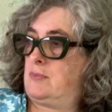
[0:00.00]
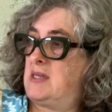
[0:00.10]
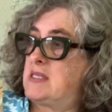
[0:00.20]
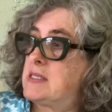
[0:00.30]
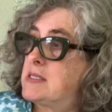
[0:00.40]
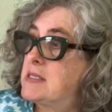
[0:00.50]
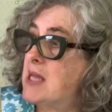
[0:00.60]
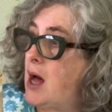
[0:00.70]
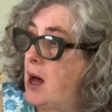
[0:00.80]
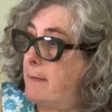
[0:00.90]

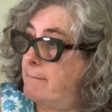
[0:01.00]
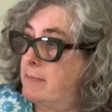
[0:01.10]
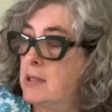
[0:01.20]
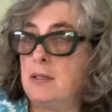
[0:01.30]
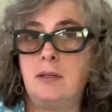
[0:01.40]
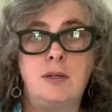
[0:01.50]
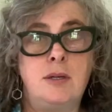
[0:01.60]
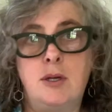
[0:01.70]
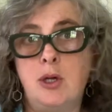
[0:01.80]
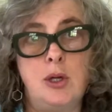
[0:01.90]
Some
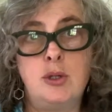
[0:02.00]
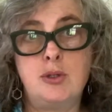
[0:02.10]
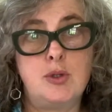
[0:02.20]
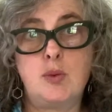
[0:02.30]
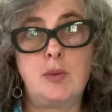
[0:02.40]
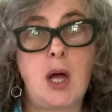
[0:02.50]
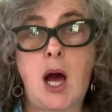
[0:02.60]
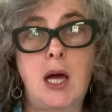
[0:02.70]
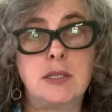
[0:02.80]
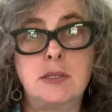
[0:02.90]
do
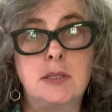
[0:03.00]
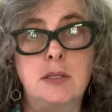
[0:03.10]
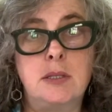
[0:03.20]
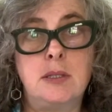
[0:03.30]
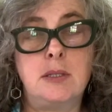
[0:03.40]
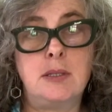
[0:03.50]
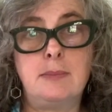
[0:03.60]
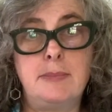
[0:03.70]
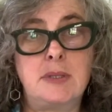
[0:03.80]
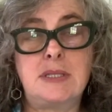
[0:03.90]
not
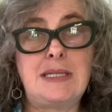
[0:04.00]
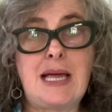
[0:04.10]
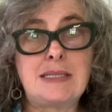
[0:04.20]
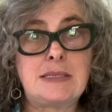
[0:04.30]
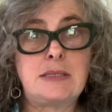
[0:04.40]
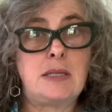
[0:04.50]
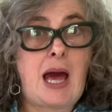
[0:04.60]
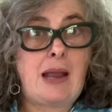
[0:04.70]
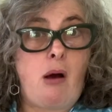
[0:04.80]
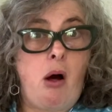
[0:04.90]
build a nest
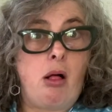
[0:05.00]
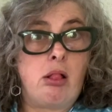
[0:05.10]
at all.